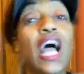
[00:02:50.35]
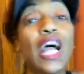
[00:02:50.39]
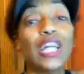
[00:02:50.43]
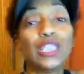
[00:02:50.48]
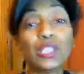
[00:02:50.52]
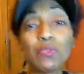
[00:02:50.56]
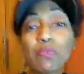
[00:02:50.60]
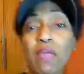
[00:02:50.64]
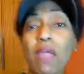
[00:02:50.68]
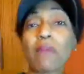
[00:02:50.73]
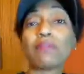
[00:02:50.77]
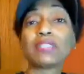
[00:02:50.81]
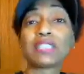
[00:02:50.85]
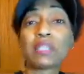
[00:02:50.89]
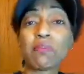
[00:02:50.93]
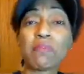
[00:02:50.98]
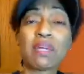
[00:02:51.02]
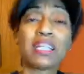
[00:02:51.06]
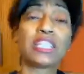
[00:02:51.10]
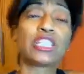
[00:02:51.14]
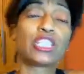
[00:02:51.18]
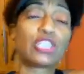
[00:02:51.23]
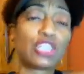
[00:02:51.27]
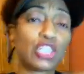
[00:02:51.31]
to be able to
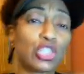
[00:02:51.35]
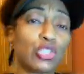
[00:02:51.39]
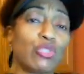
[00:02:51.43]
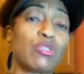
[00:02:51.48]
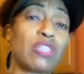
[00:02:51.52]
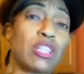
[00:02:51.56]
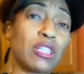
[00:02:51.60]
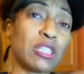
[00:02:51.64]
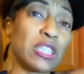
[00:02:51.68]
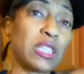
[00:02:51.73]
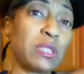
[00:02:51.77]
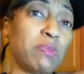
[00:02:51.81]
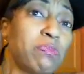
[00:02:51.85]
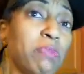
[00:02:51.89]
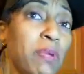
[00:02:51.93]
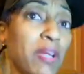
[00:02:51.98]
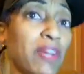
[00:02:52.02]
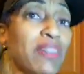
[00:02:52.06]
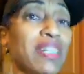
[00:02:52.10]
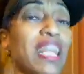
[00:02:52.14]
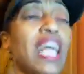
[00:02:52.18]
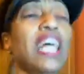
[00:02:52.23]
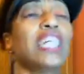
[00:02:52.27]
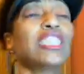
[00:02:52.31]
minister to their
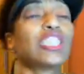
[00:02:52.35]
spirit,